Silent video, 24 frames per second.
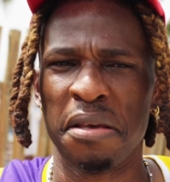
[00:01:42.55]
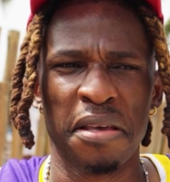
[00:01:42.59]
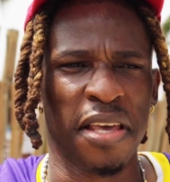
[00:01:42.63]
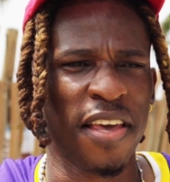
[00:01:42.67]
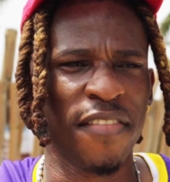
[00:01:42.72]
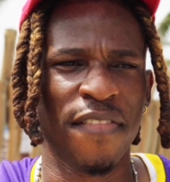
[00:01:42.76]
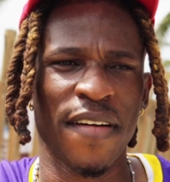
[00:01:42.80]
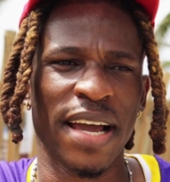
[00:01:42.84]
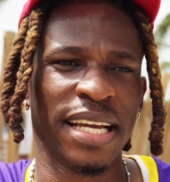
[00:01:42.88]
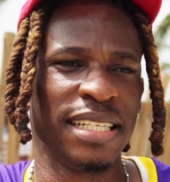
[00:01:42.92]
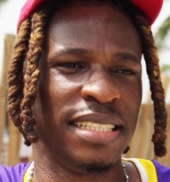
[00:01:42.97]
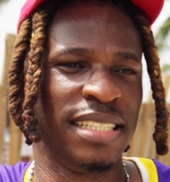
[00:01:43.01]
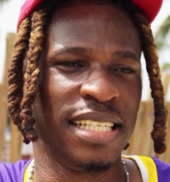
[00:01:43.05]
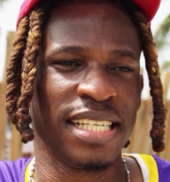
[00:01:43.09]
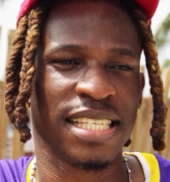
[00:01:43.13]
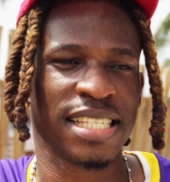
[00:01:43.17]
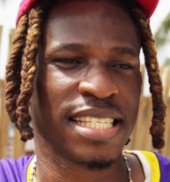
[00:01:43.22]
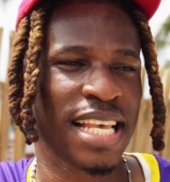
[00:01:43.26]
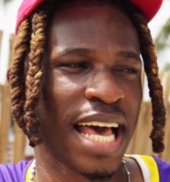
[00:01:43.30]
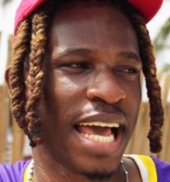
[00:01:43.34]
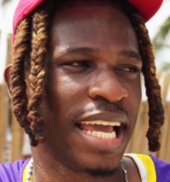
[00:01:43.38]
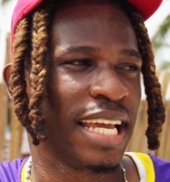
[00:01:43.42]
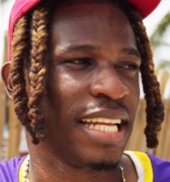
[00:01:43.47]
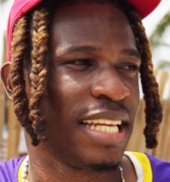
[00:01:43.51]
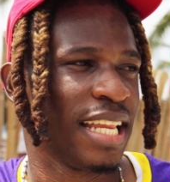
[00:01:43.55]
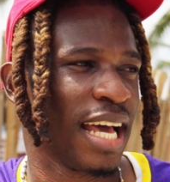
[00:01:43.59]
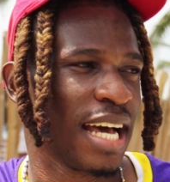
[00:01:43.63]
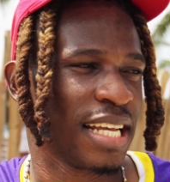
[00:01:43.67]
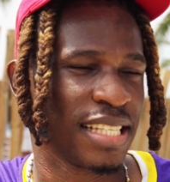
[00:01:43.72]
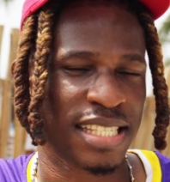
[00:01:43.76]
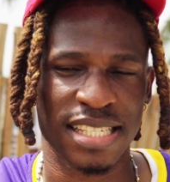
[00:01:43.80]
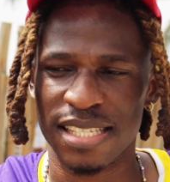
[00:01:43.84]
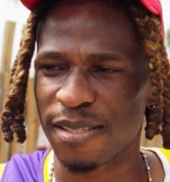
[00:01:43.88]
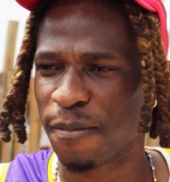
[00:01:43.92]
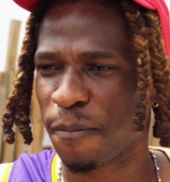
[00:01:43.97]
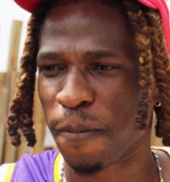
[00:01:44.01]
If I decide
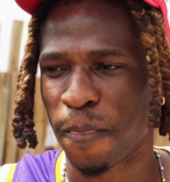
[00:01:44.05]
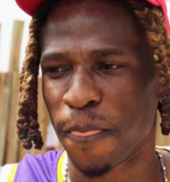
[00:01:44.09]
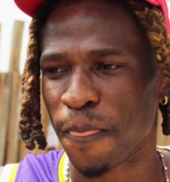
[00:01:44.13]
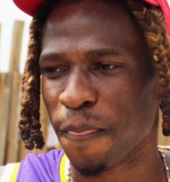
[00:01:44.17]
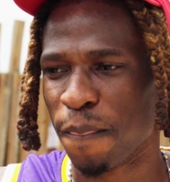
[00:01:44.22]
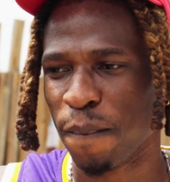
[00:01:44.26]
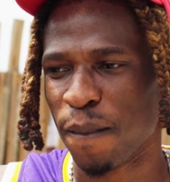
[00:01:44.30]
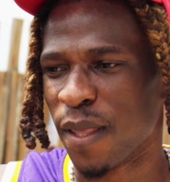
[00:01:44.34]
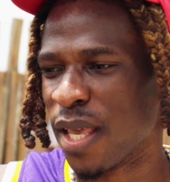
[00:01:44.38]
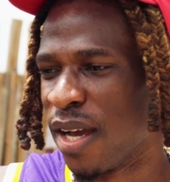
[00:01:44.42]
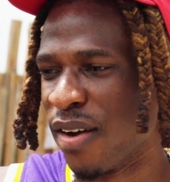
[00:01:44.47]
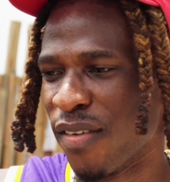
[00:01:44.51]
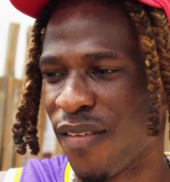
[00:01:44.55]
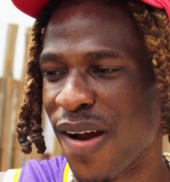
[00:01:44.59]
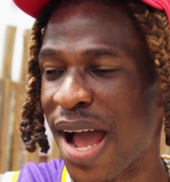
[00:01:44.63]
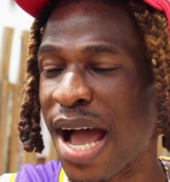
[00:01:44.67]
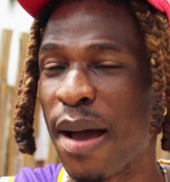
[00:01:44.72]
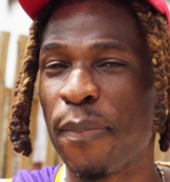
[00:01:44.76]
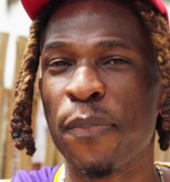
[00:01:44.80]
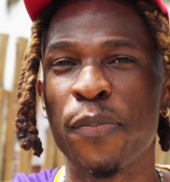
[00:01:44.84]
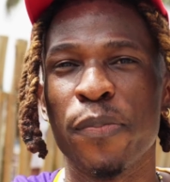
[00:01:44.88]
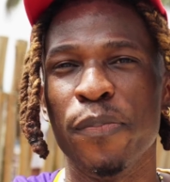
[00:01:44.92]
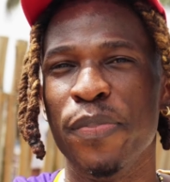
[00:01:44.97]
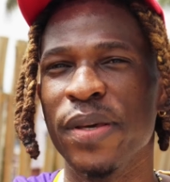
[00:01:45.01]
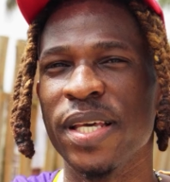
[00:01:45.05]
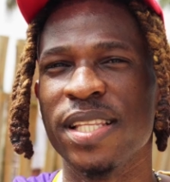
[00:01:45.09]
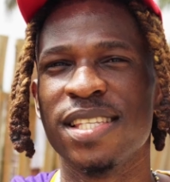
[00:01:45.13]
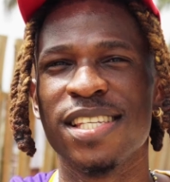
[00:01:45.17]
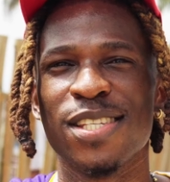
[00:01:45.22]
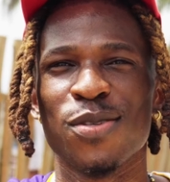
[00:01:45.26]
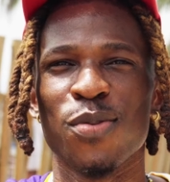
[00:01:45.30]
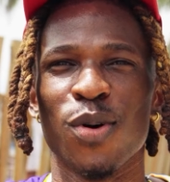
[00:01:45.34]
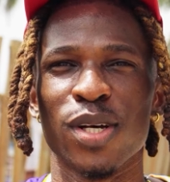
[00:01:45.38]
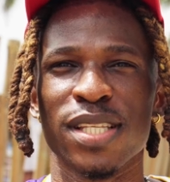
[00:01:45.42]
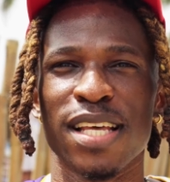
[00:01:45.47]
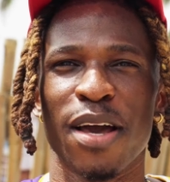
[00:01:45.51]
that a rap beat
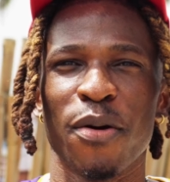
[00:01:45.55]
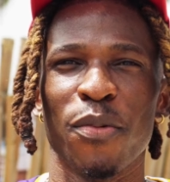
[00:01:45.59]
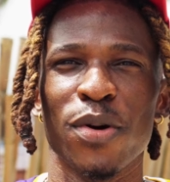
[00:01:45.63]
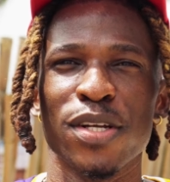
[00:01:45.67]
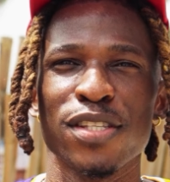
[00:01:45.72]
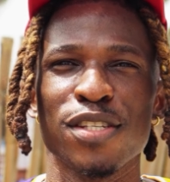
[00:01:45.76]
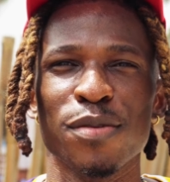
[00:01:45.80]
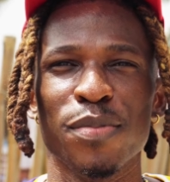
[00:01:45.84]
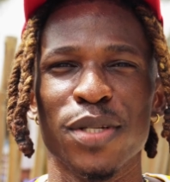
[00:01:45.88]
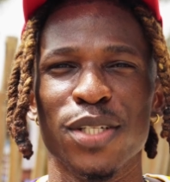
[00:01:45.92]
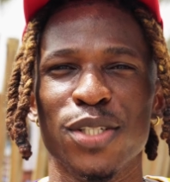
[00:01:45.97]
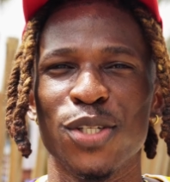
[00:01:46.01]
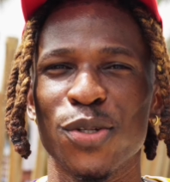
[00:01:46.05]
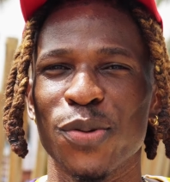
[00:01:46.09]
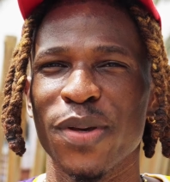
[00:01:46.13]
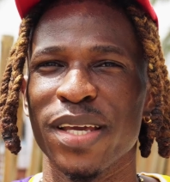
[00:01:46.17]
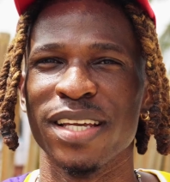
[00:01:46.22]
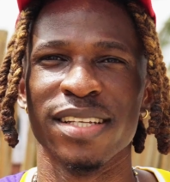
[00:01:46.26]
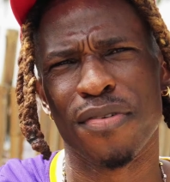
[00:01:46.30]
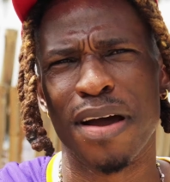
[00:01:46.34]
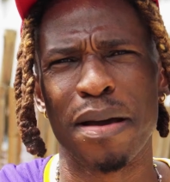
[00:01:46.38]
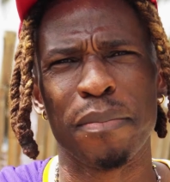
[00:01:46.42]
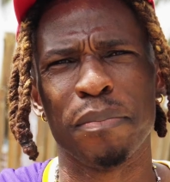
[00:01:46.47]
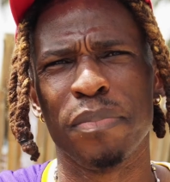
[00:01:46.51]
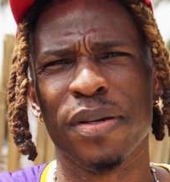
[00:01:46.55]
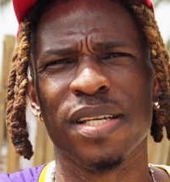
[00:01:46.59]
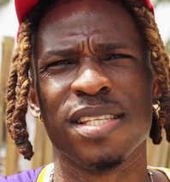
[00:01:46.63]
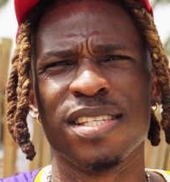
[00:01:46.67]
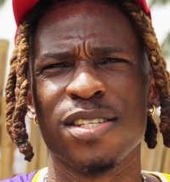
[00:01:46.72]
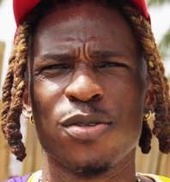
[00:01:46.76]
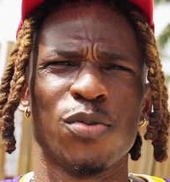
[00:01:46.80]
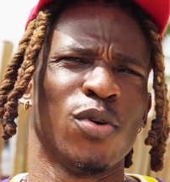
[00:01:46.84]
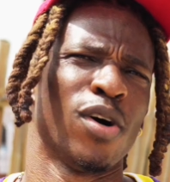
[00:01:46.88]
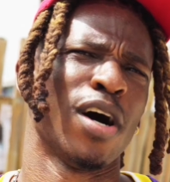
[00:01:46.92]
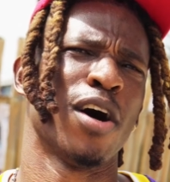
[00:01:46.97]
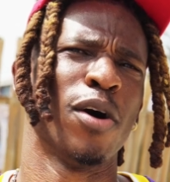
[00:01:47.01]
is what I want to be doing, rap beat
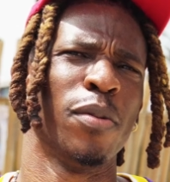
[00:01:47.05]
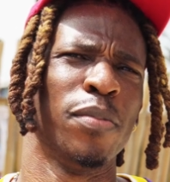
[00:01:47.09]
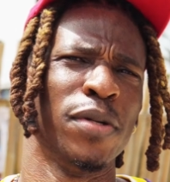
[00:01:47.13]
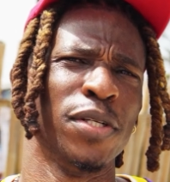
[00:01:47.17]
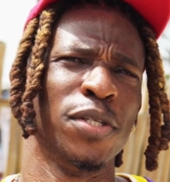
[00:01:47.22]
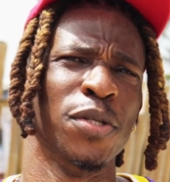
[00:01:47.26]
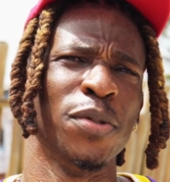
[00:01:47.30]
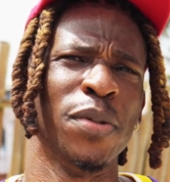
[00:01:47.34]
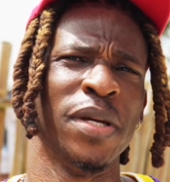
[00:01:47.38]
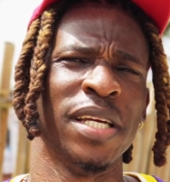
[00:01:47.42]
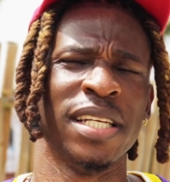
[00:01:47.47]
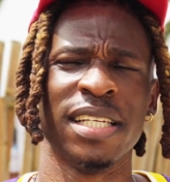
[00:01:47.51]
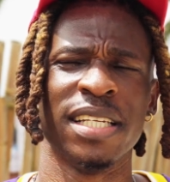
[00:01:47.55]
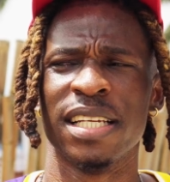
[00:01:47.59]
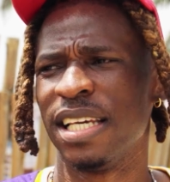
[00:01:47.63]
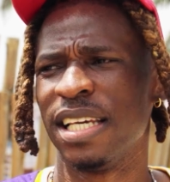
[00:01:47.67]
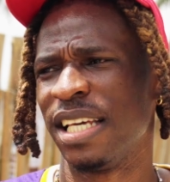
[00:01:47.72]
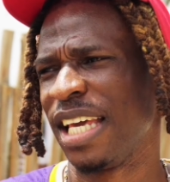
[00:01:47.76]
is what I'll be doing.